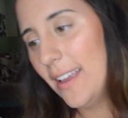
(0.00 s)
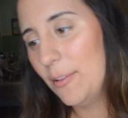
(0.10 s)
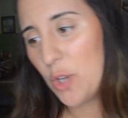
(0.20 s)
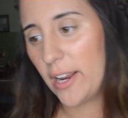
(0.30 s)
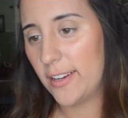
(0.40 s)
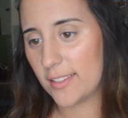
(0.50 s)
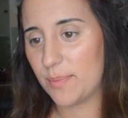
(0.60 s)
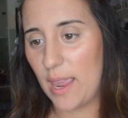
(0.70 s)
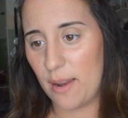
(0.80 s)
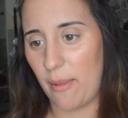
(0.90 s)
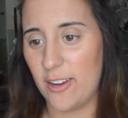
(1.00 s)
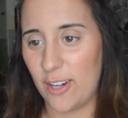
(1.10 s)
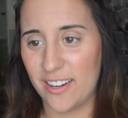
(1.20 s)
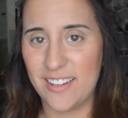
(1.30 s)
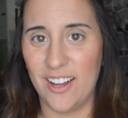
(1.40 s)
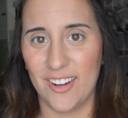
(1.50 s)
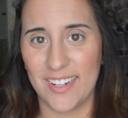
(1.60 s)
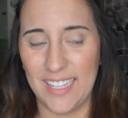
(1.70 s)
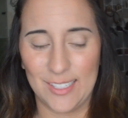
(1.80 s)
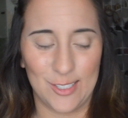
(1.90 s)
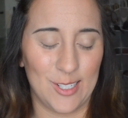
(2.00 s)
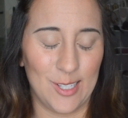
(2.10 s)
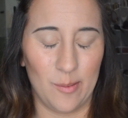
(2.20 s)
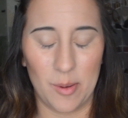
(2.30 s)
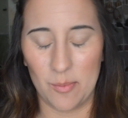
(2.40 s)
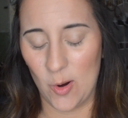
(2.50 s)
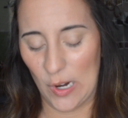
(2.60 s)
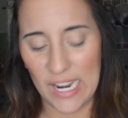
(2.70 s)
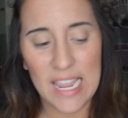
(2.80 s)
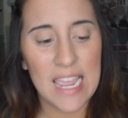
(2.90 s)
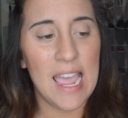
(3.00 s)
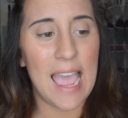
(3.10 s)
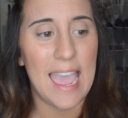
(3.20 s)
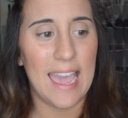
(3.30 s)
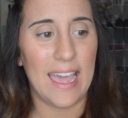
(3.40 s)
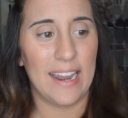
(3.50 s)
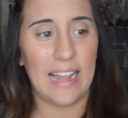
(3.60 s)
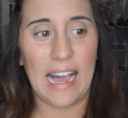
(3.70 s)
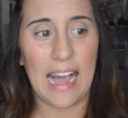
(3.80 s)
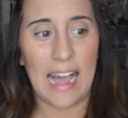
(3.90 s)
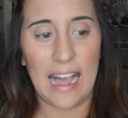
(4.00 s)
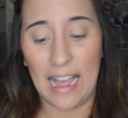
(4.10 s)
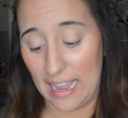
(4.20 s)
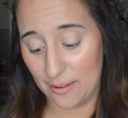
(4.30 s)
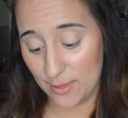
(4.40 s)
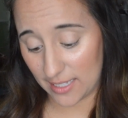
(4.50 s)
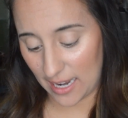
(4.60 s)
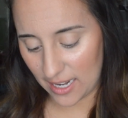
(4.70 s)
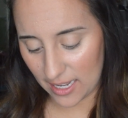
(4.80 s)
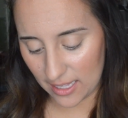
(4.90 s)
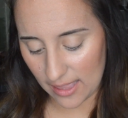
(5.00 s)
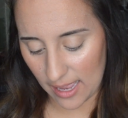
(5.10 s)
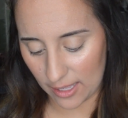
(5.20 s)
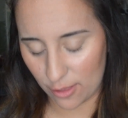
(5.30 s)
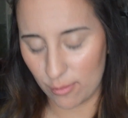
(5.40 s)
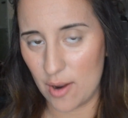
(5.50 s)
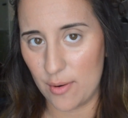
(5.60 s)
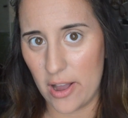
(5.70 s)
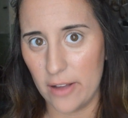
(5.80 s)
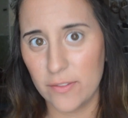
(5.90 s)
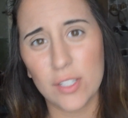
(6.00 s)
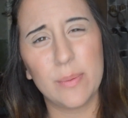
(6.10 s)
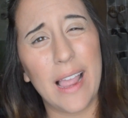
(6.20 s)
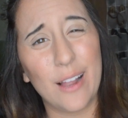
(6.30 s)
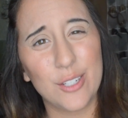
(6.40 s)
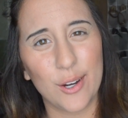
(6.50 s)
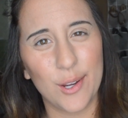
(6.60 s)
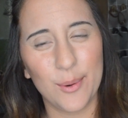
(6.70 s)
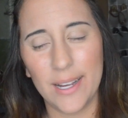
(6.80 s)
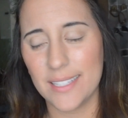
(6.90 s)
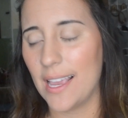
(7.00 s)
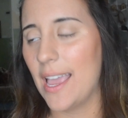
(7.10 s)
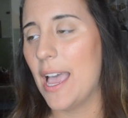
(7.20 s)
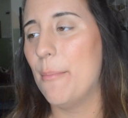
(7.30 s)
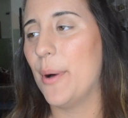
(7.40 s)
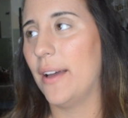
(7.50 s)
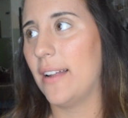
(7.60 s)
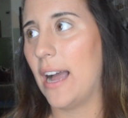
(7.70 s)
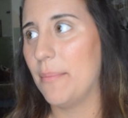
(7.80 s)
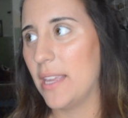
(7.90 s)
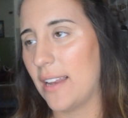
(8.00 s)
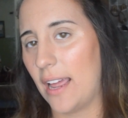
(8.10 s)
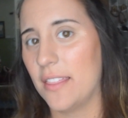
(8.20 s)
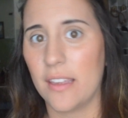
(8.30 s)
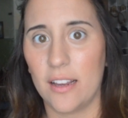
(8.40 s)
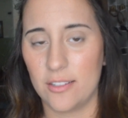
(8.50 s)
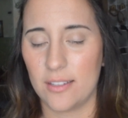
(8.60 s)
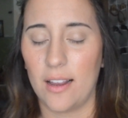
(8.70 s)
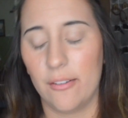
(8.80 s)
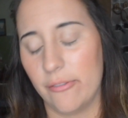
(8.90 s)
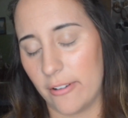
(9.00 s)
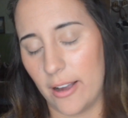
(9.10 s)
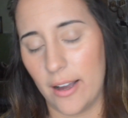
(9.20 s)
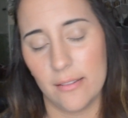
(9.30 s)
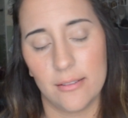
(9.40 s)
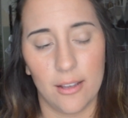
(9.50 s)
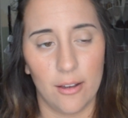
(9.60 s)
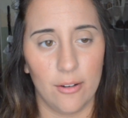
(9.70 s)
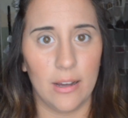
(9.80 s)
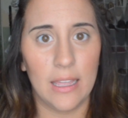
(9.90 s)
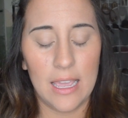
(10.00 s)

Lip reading: tried to expand my dark color collection a little bit more, and I was kind of like thrown off just by how dark it was, but I mean, I think I just kind of forgot, so